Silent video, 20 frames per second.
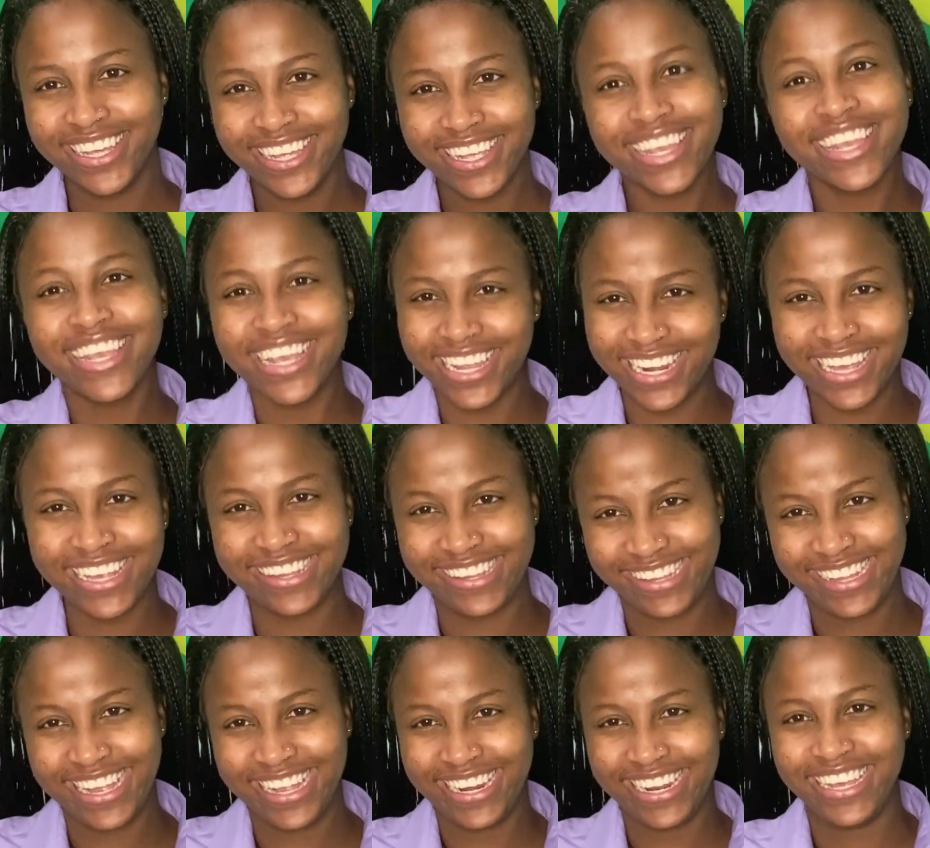You
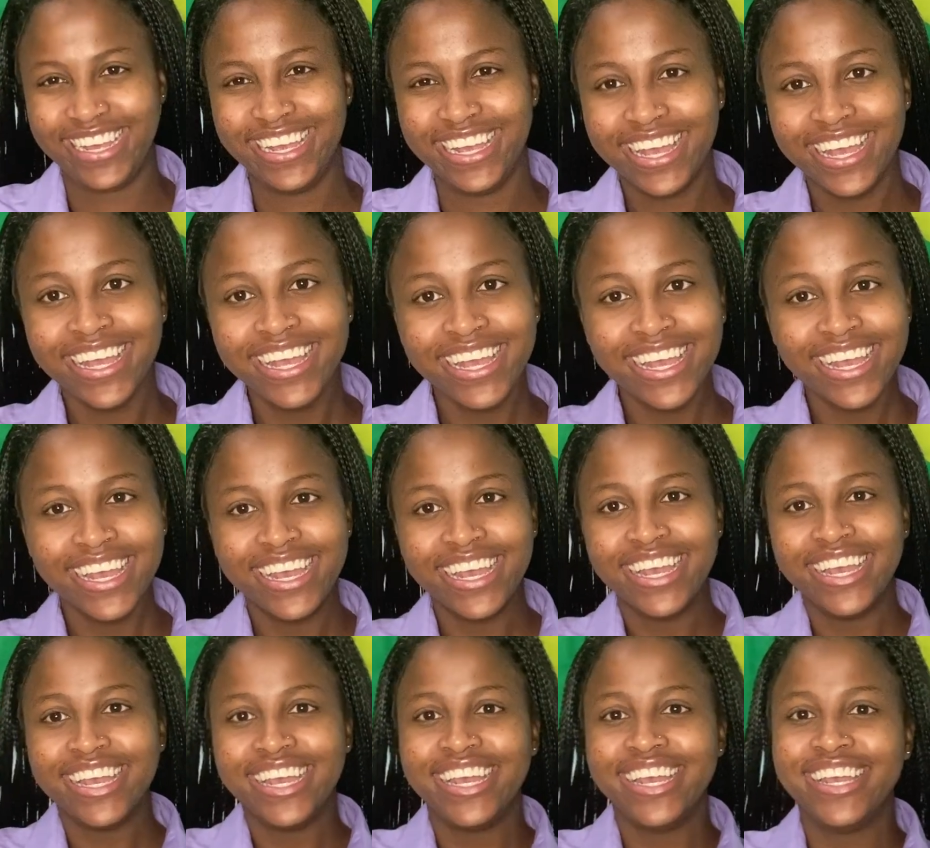understand?
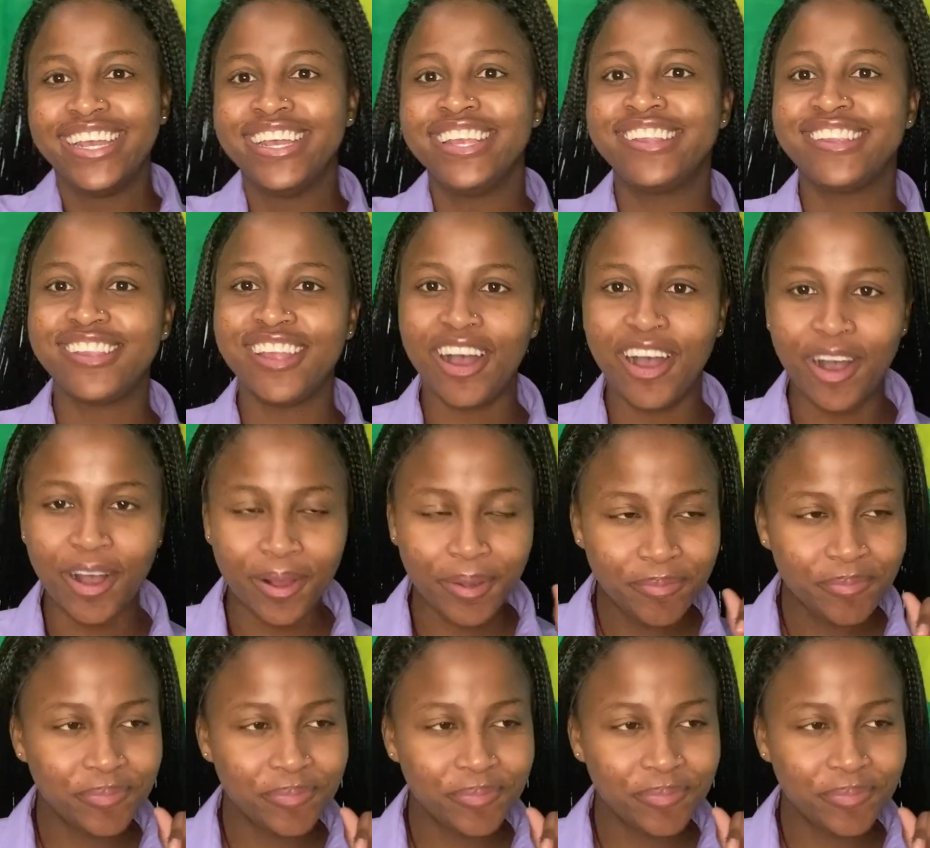So,